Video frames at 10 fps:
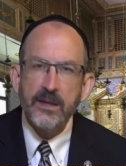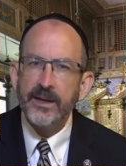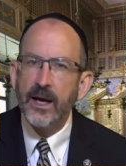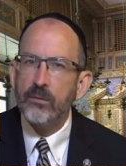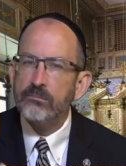
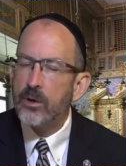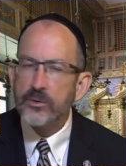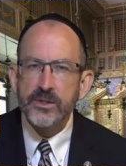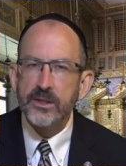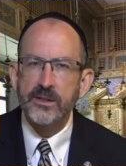Now,
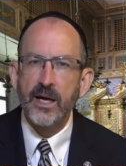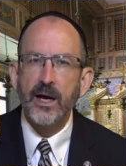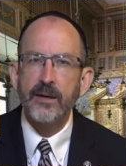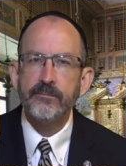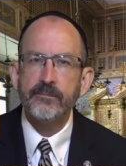most of the
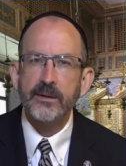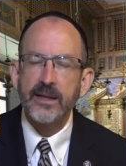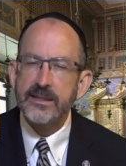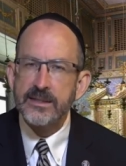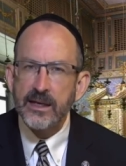time,
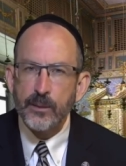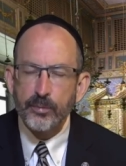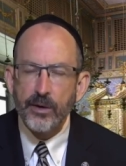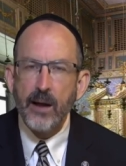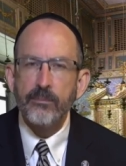that's not a
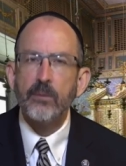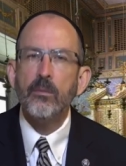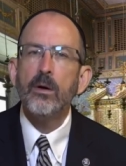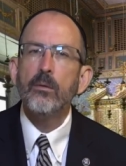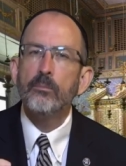problem,
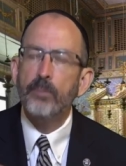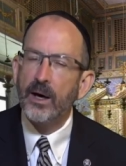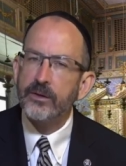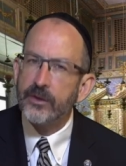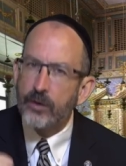
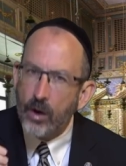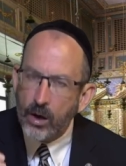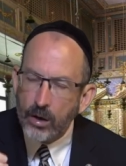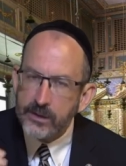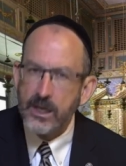but there
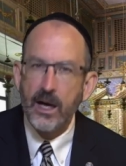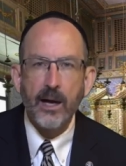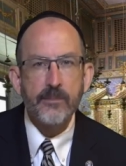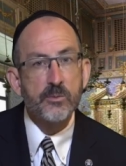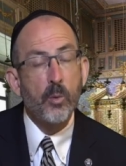are
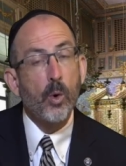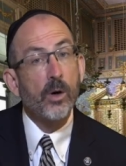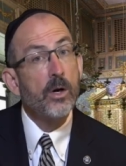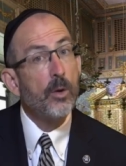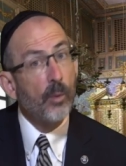times
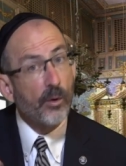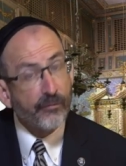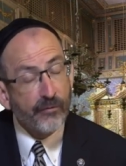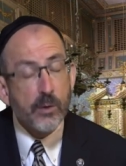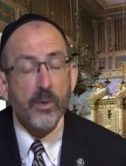more, more
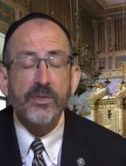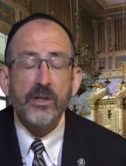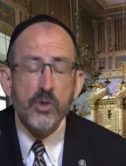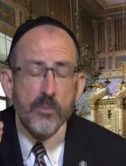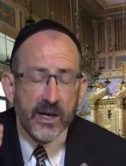frequent
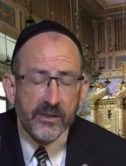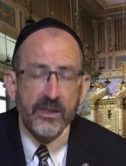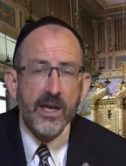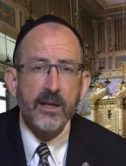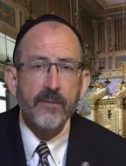than you might
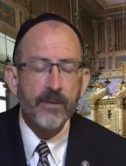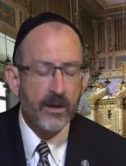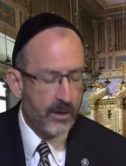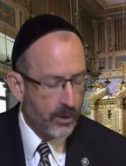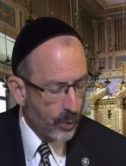think
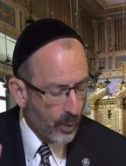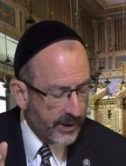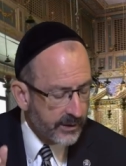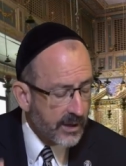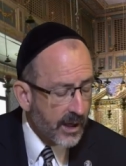
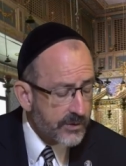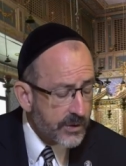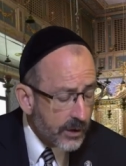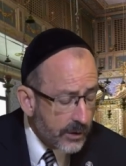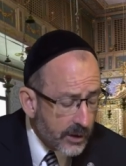when it
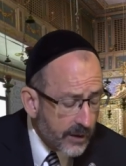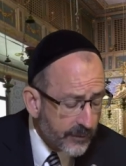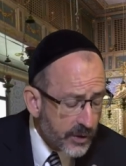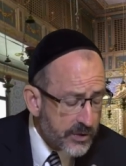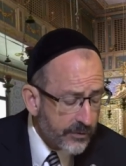does. Look at
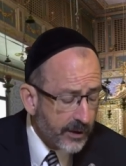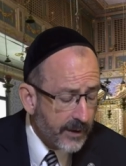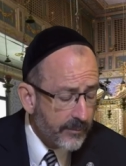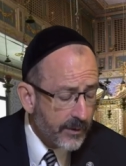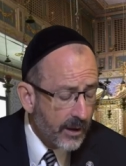verse 3.